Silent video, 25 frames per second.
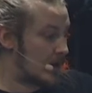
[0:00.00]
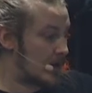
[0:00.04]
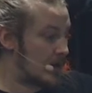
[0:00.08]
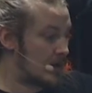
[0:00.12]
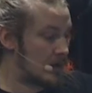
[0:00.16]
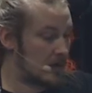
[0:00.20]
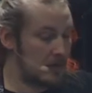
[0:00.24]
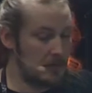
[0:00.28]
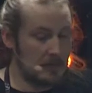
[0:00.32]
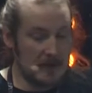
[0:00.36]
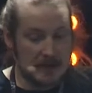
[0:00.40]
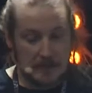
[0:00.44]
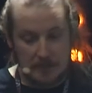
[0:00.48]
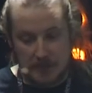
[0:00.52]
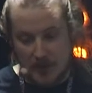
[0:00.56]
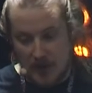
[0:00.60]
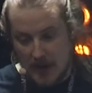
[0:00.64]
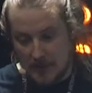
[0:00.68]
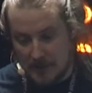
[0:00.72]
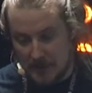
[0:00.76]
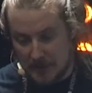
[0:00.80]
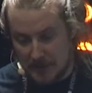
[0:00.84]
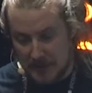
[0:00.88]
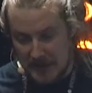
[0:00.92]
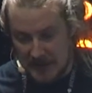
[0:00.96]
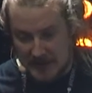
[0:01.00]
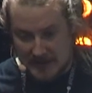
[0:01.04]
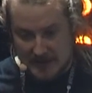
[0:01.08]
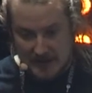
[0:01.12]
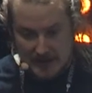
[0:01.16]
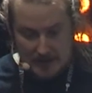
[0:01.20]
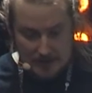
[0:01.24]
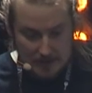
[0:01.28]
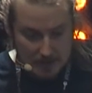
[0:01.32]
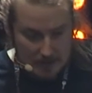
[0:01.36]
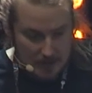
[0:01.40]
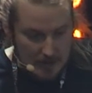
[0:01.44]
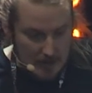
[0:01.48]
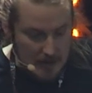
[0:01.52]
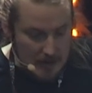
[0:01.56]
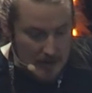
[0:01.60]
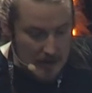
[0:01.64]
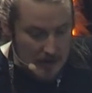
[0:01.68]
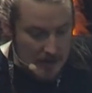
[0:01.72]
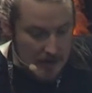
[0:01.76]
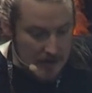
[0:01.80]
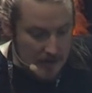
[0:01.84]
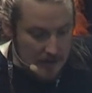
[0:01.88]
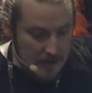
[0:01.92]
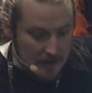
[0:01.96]
But the problem is
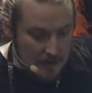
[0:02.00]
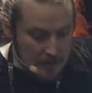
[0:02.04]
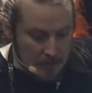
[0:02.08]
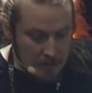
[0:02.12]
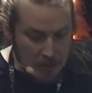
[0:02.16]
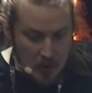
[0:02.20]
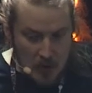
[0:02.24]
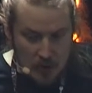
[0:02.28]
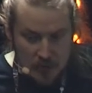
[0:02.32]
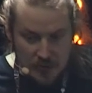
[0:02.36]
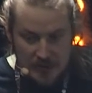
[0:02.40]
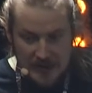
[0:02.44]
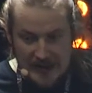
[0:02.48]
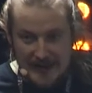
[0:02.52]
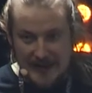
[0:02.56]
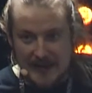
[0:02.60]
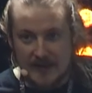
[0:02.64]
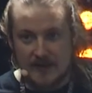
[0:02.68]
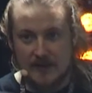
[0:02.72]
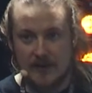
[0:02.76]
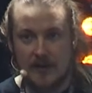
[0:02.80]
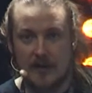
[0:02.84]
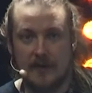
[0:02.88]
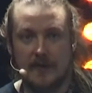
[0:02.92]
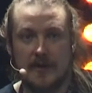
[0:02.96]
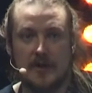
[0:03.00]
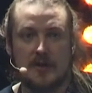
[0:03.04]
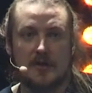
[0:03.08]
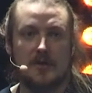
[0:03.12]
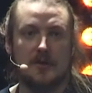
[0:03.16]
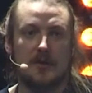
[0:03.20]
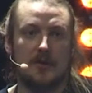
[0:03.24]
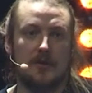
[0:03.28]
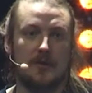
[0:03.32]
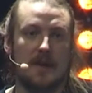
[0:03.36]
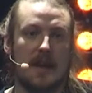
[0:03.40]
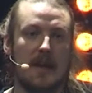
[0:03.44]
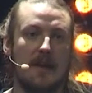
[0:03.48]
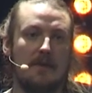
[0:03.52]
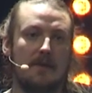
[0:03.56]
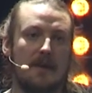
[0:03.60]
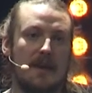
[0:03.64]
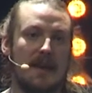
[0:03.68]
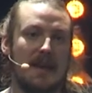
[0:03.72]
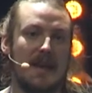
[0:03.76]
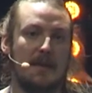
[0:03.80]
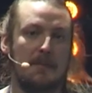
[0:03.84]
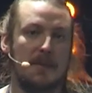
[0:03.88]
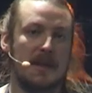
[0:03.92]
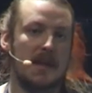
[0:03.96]
most DNS servers don't have an
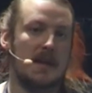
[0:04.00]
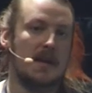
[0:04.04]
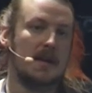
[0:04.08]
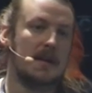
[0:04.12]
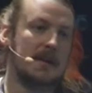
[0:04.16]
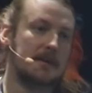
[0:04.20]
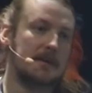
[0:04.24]
API.